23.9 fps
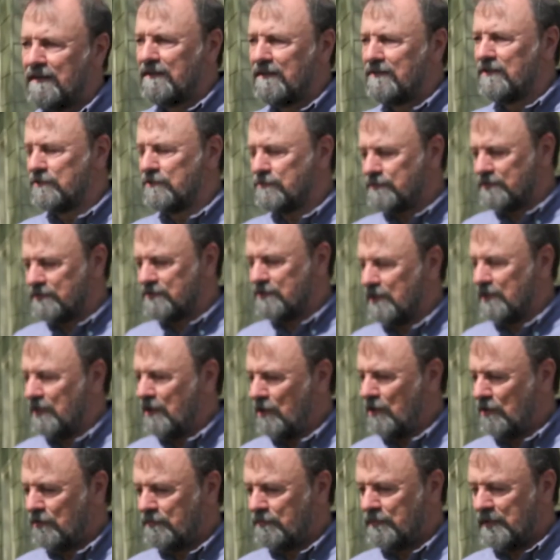This was a
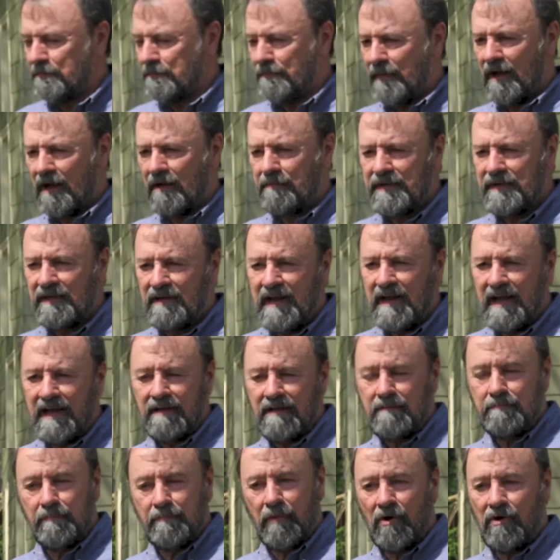home that Mom and
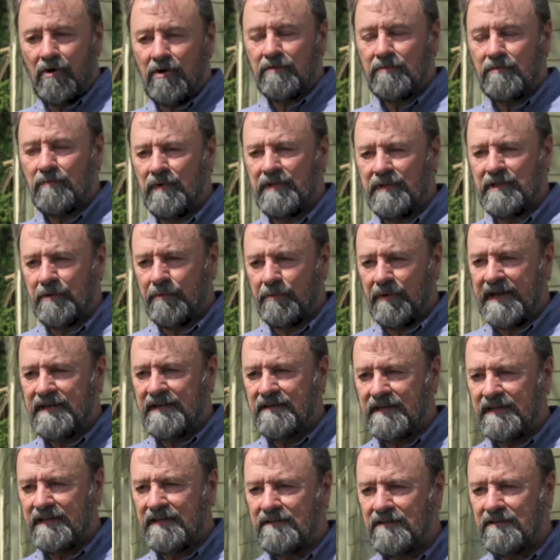Dad bought when they were
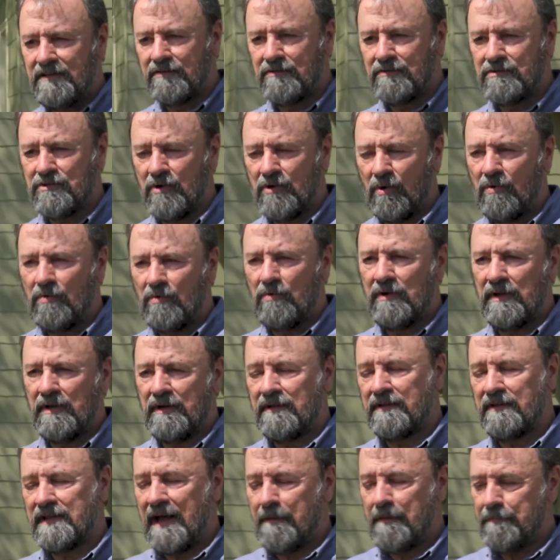18 years old, and
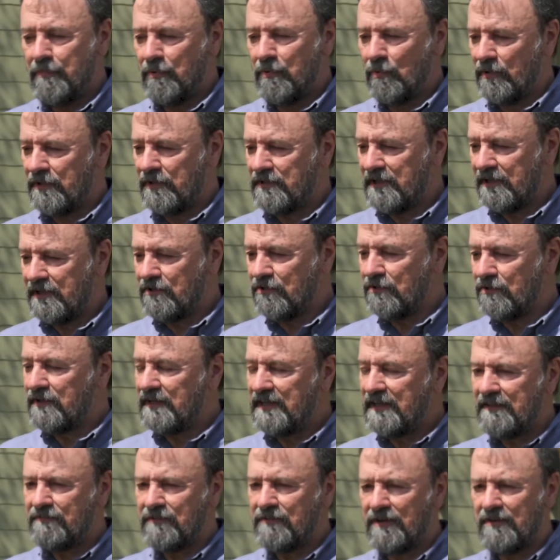at that point they
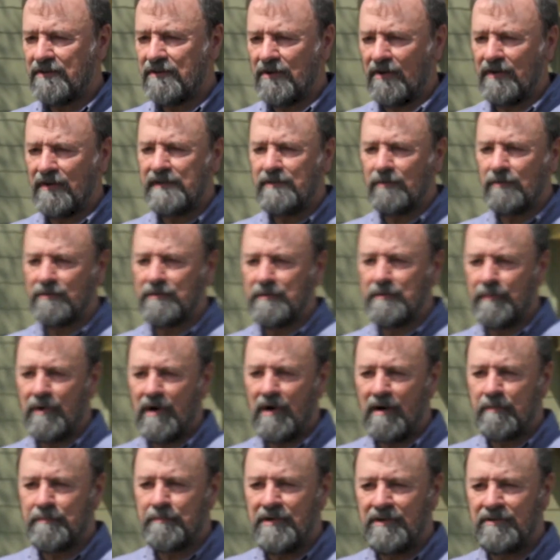couldn't even title the
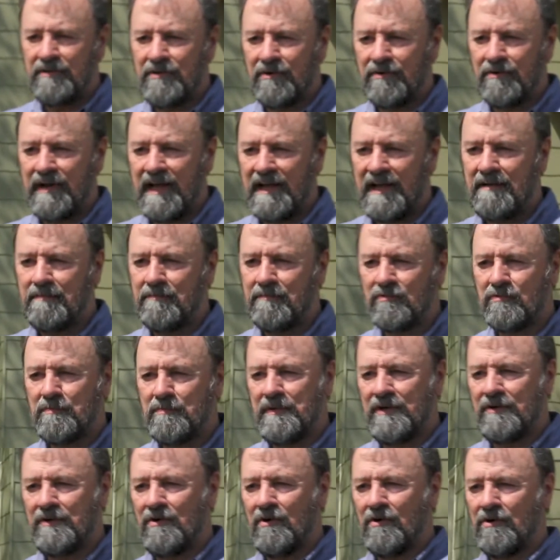property in their names
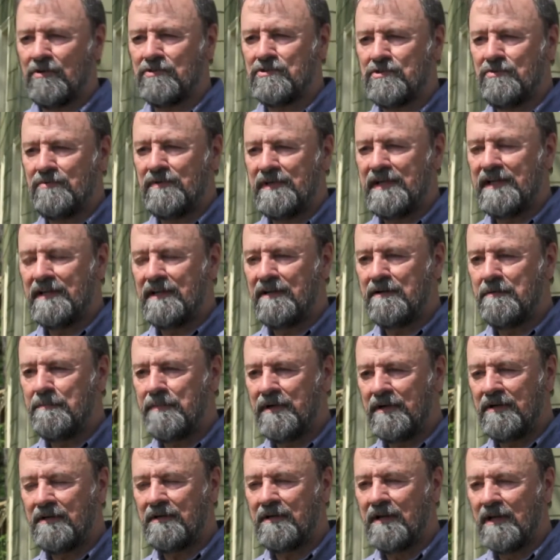because you needed to
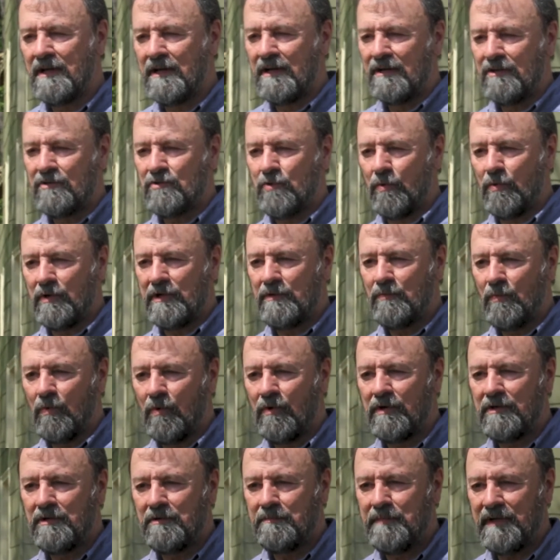be
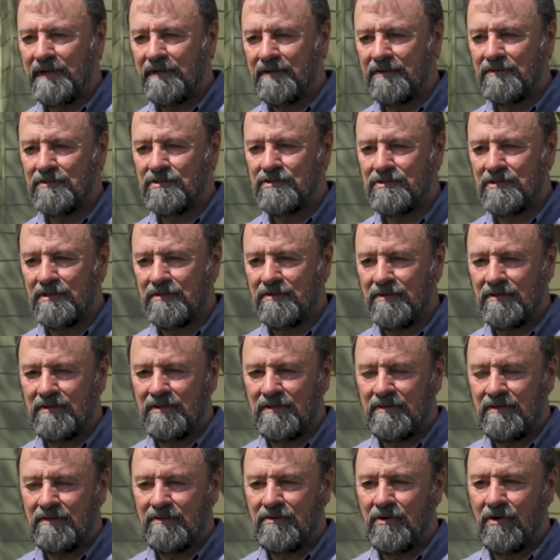21 to be considered
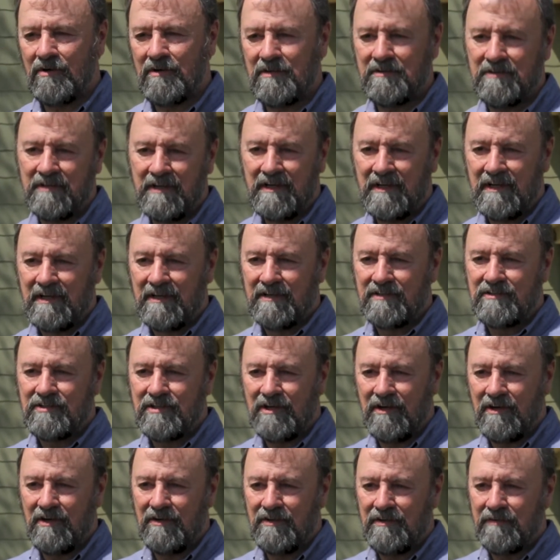an adult.
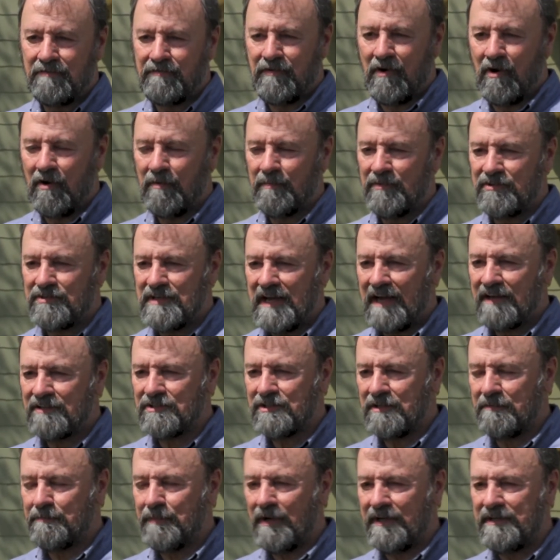So the farm was
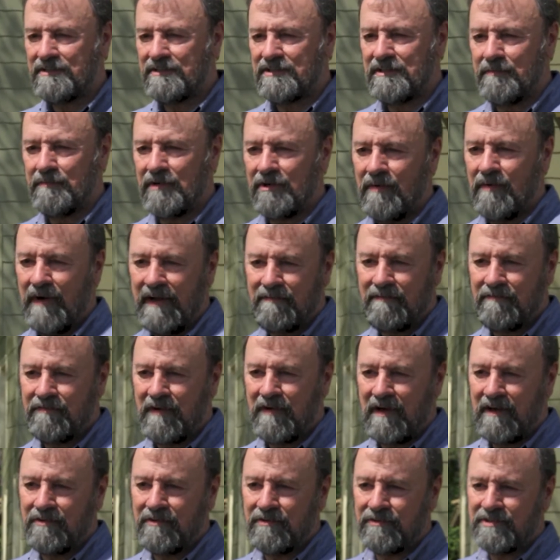actually placed in my
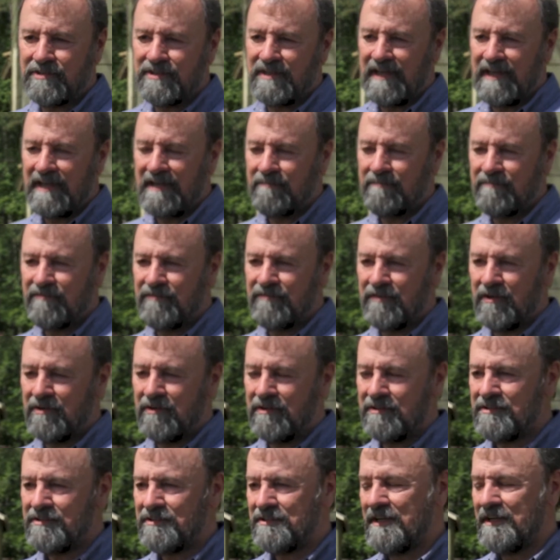grandfather's name
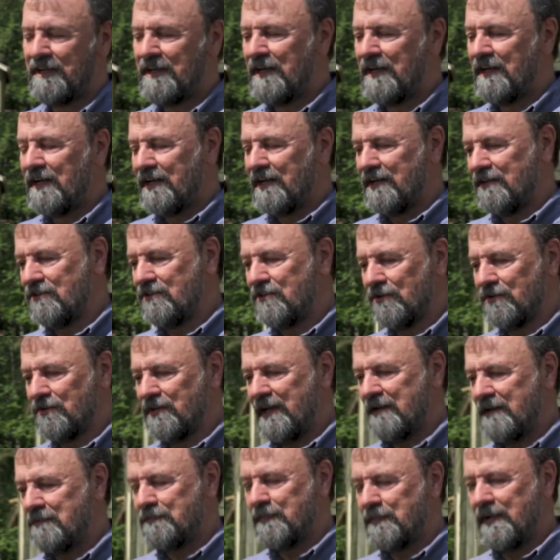first until
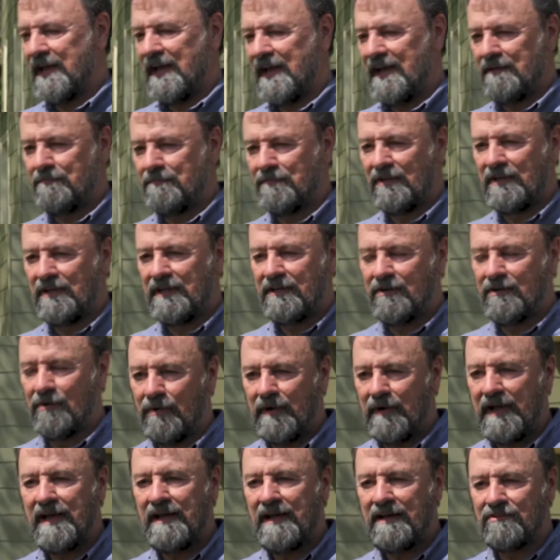they became legal
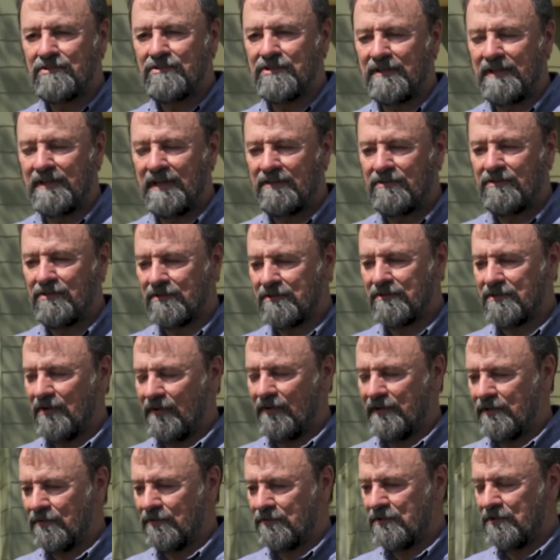age and then took
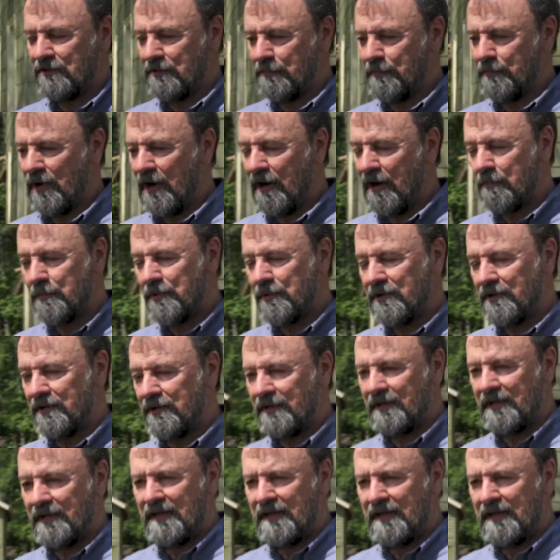title to the property.